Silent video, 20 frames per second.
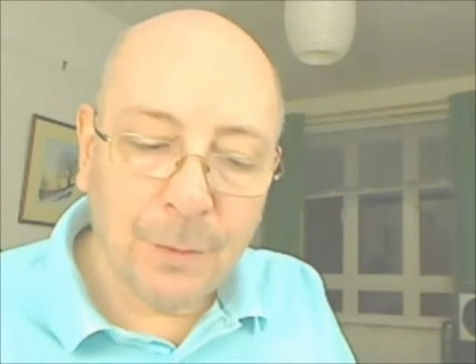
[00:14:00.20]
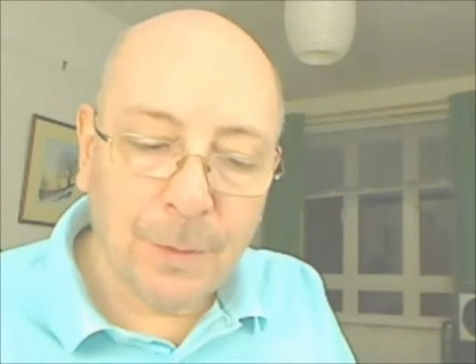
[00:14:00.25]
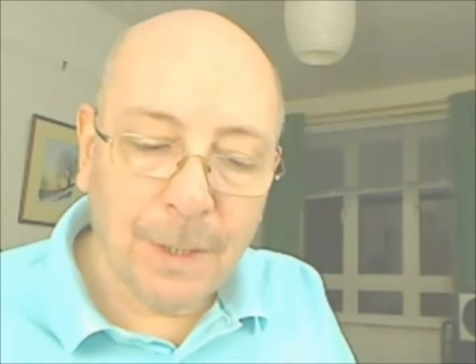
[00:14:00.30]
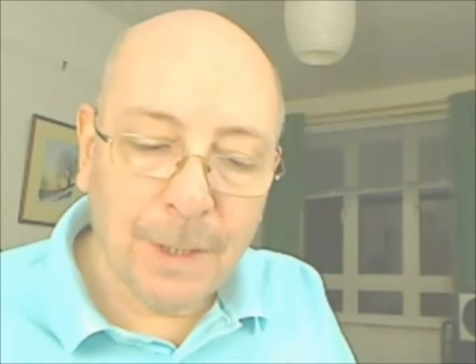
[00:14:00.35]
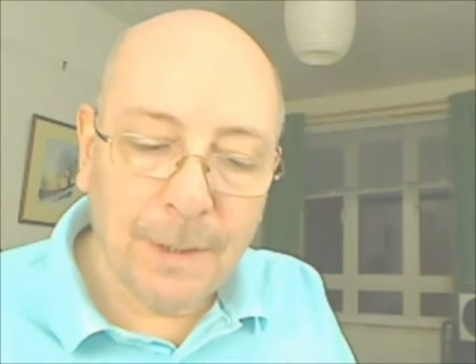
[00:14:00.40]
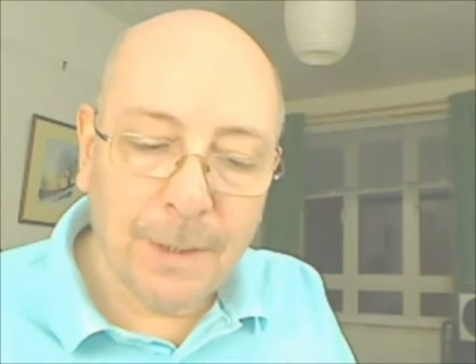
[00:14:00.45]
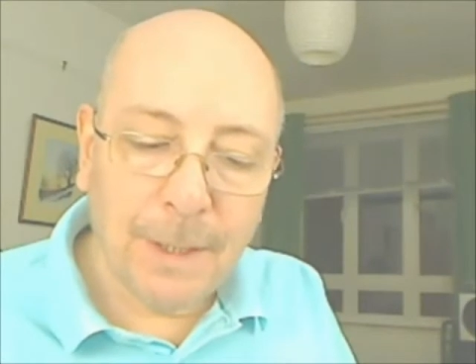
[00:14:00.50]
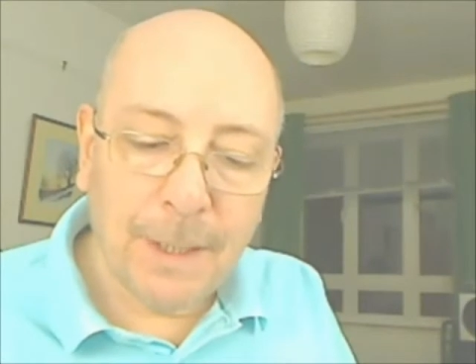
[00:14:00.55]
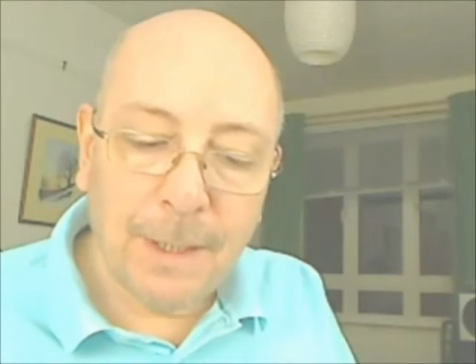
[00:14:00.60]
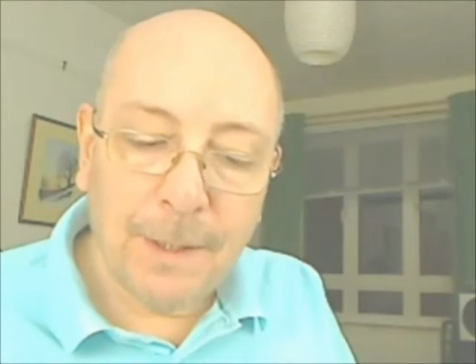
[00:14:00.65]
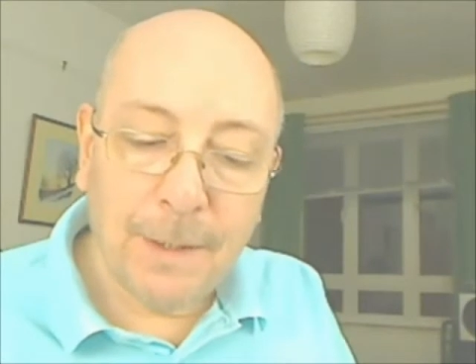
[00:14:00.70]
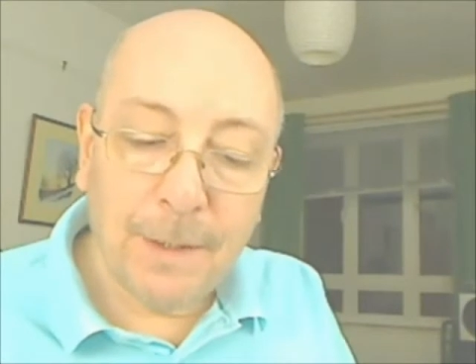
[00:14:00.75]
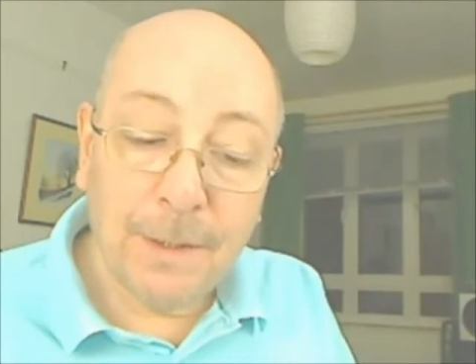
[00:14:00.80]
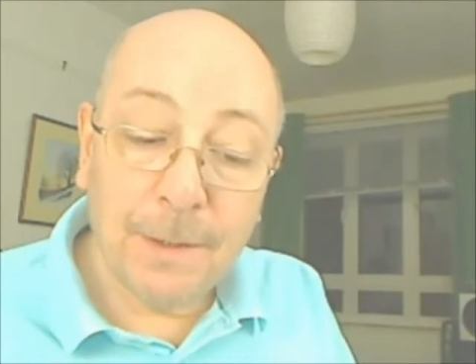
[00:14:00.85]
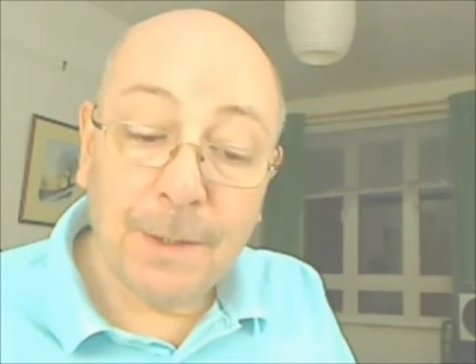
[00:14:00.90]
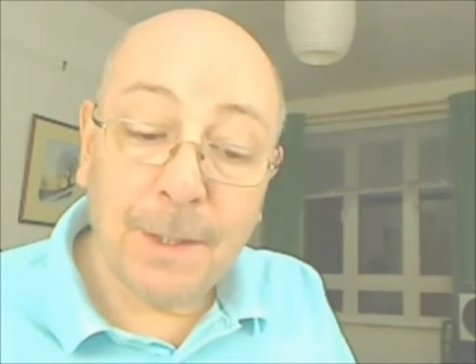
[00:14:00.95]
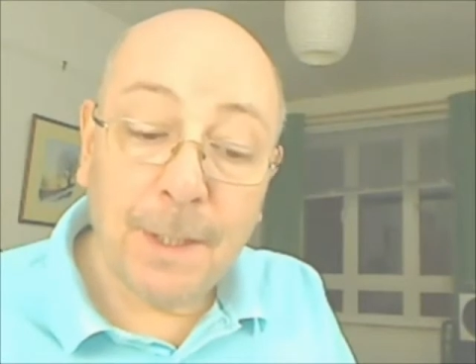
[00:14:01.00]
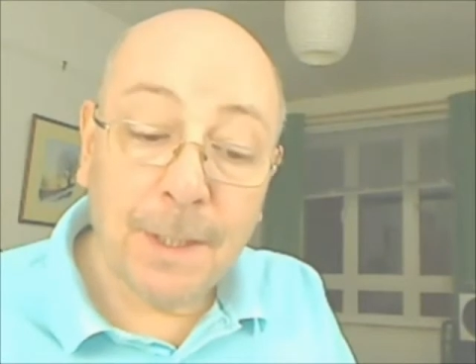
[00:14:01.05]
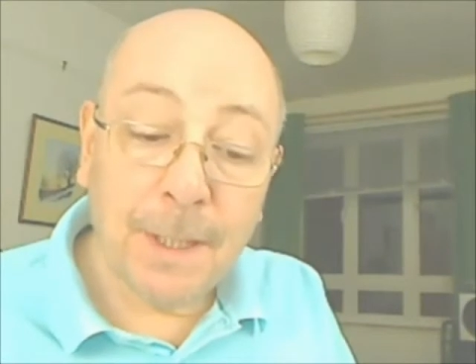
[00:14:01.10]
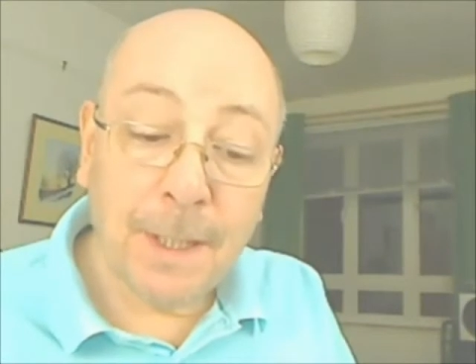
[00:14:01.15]
the
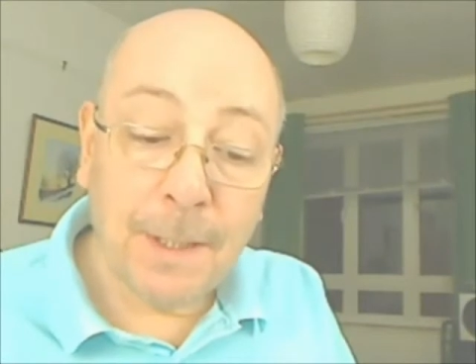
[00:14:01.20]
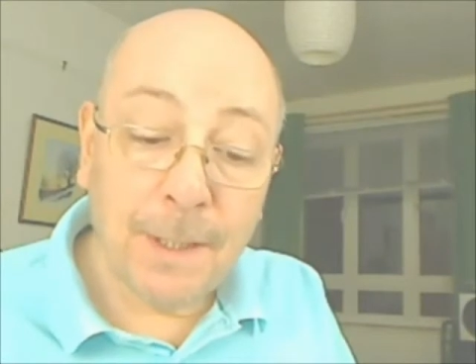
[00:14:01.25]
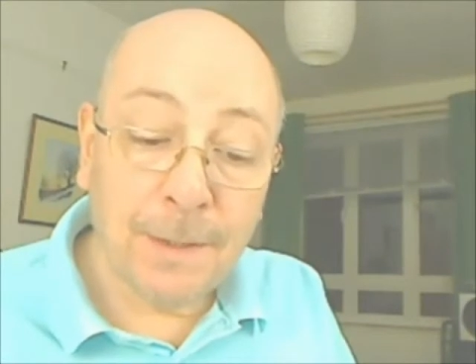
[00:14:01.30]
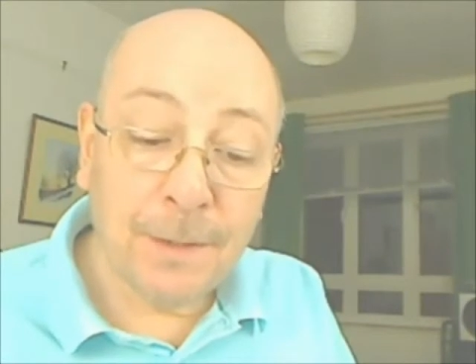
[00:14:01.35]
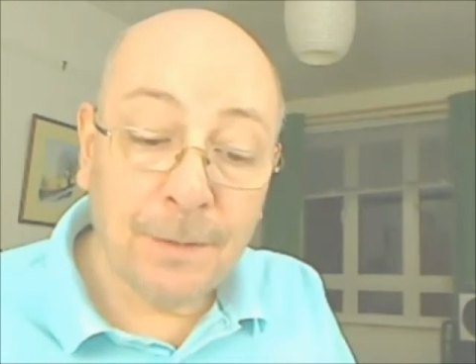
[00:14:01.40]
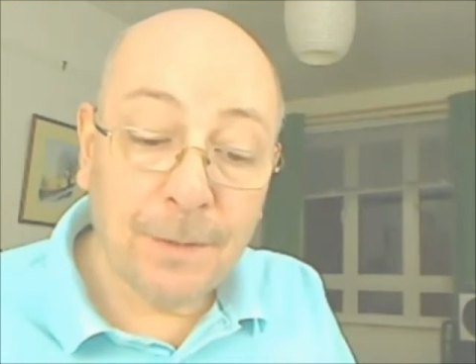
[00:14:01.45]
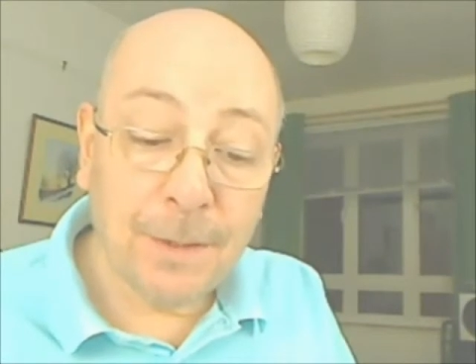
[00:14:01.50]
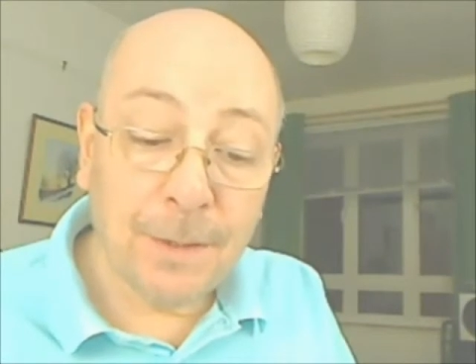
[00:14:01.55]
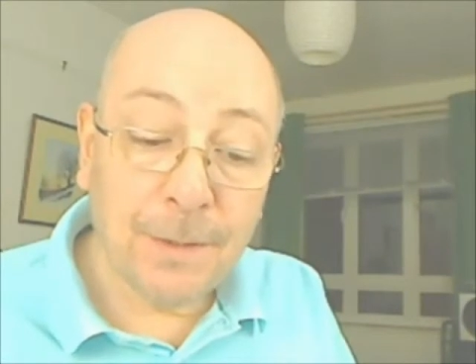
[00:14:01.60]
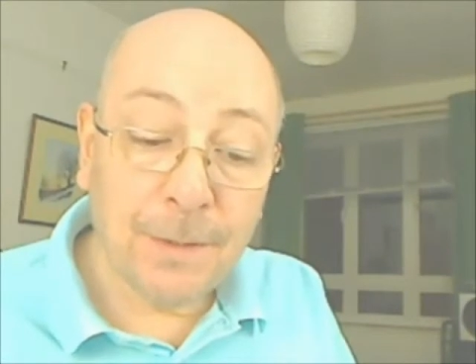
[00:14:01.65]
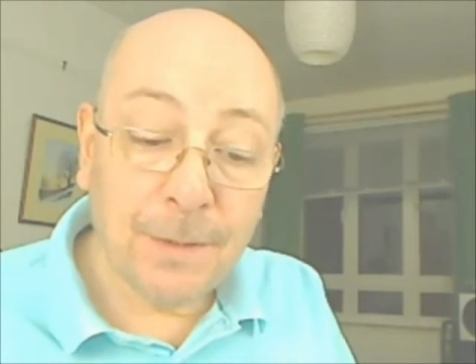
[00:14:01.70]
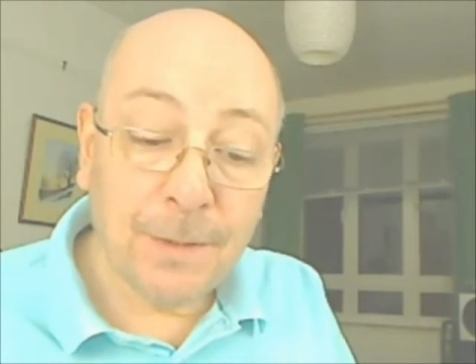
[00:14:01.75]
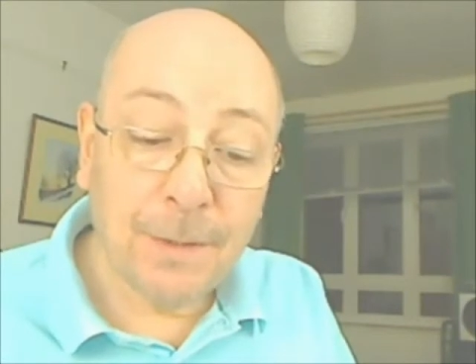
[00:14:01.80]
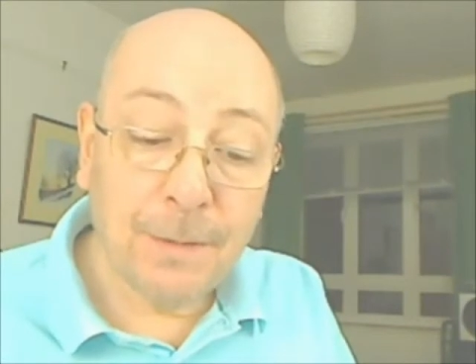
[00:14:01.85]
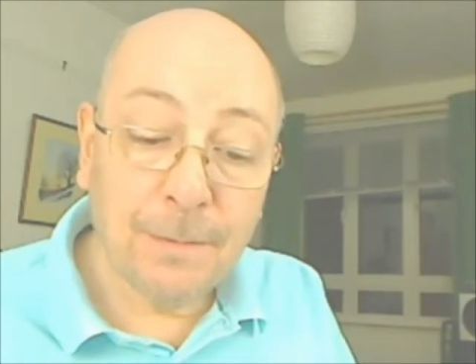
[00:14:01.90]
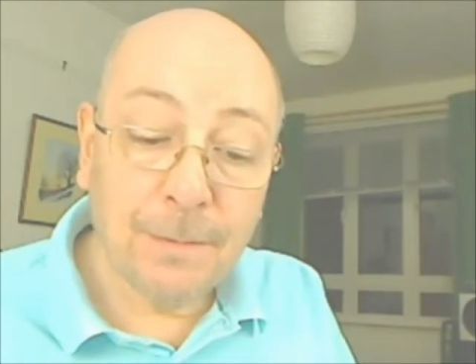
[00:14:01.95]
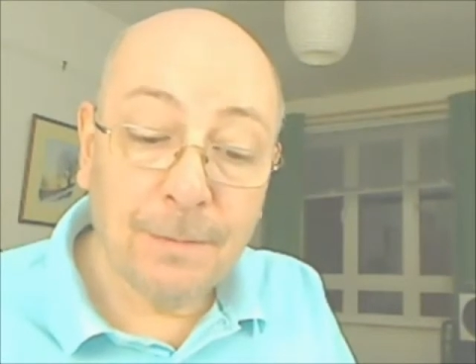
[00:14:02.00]
psychiatrist